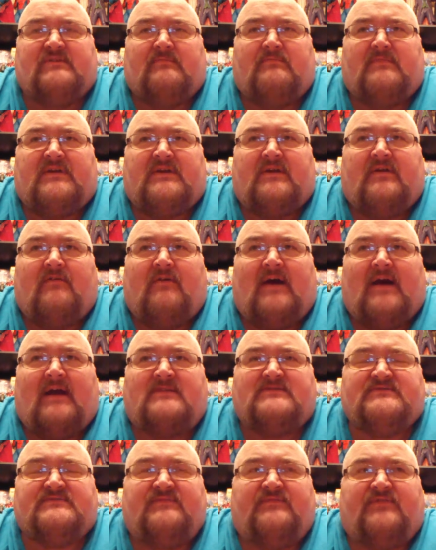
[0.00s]
of Mego
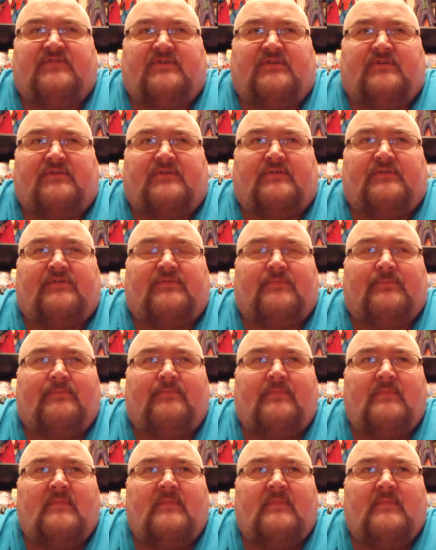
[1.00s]
action figures,